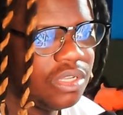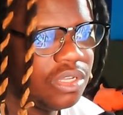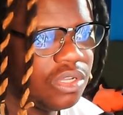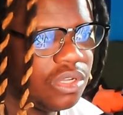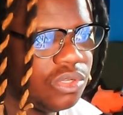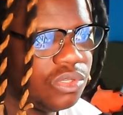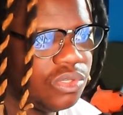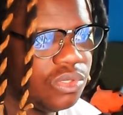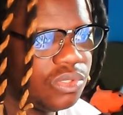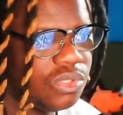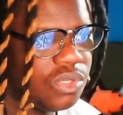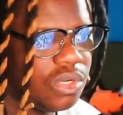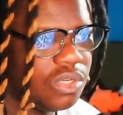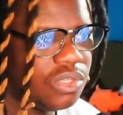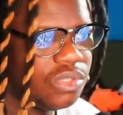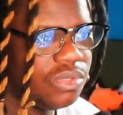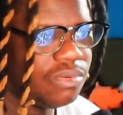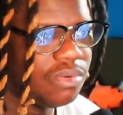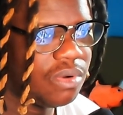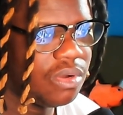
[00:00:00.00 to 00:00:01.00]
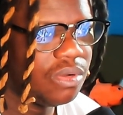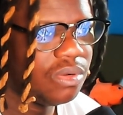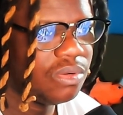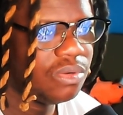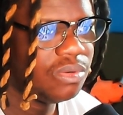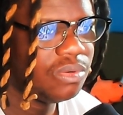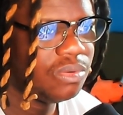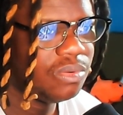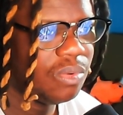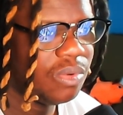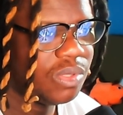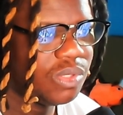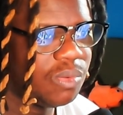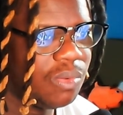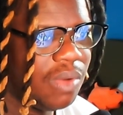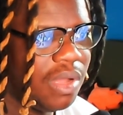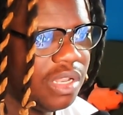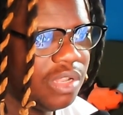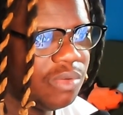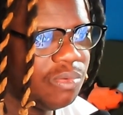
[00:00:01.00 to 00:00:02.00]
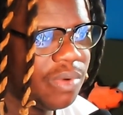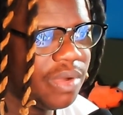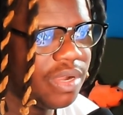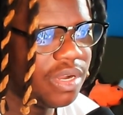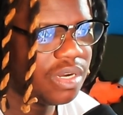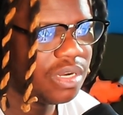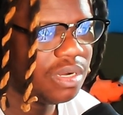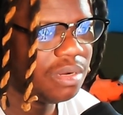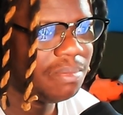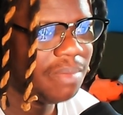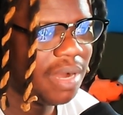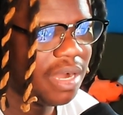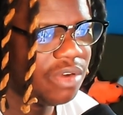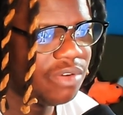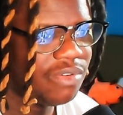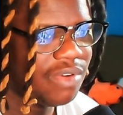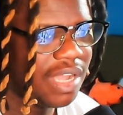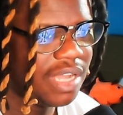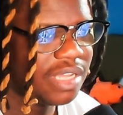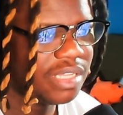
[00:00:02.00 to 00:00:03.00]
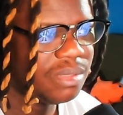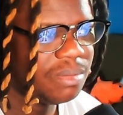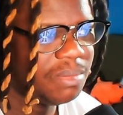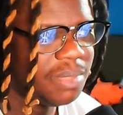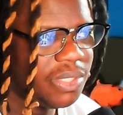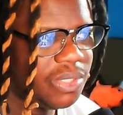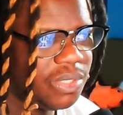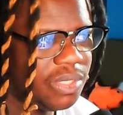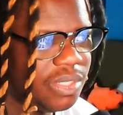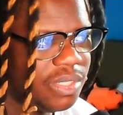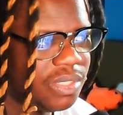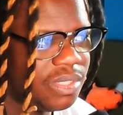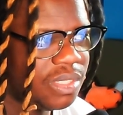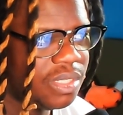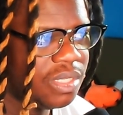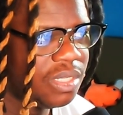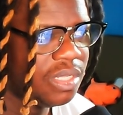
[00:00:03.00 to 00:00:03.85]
Gojo Satoru was well aware of Mahoraga's abilities.